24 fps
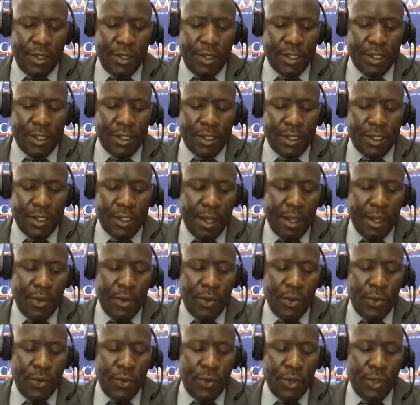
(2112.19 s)
like
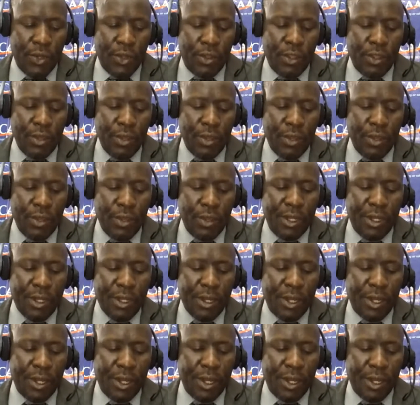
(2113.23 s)
the
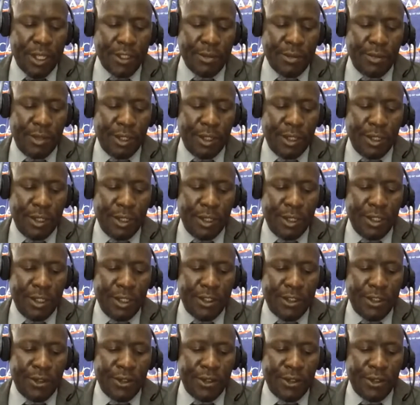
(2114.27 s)
meaning has been
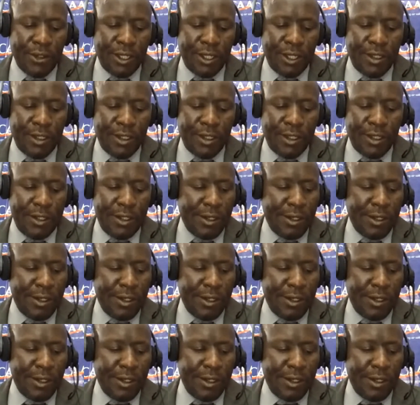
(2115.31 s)
distorted.